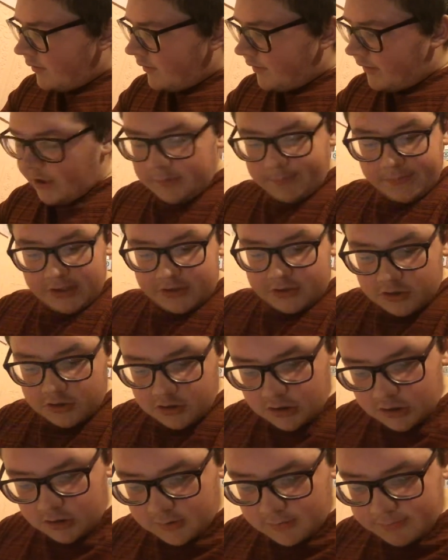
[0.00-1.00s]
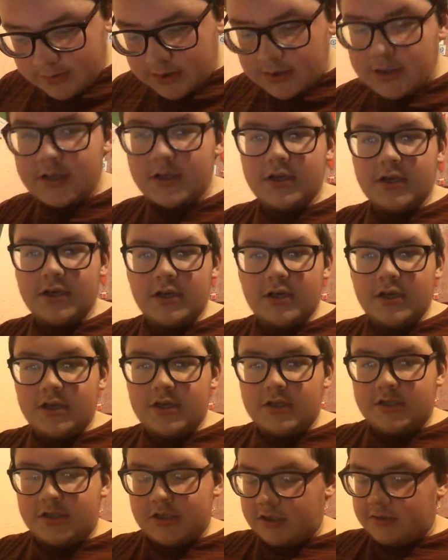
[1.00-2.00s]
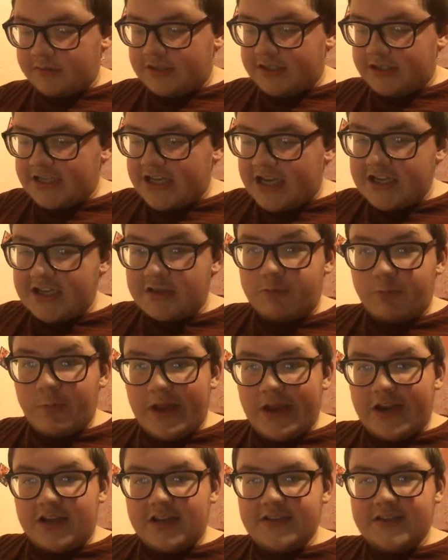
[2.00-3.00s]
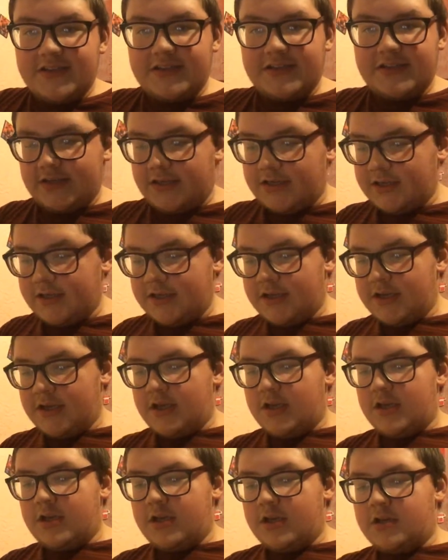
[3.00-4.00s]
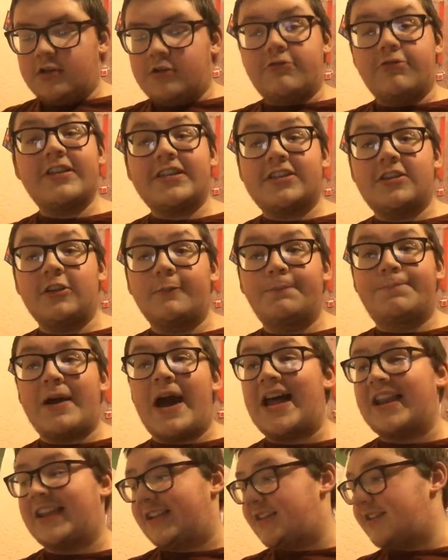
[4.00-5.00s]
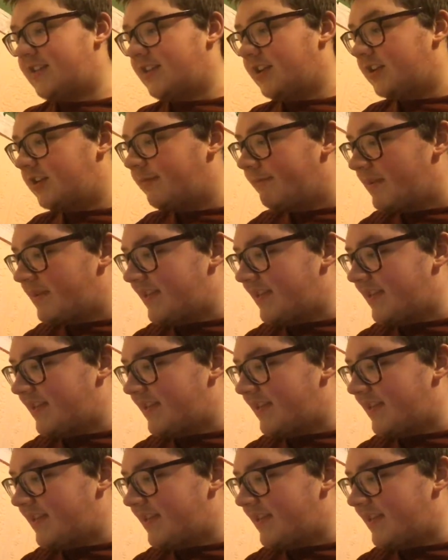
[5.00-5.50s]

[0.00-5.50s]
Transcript: They'll be at home to today's winners, Crystal Palace, number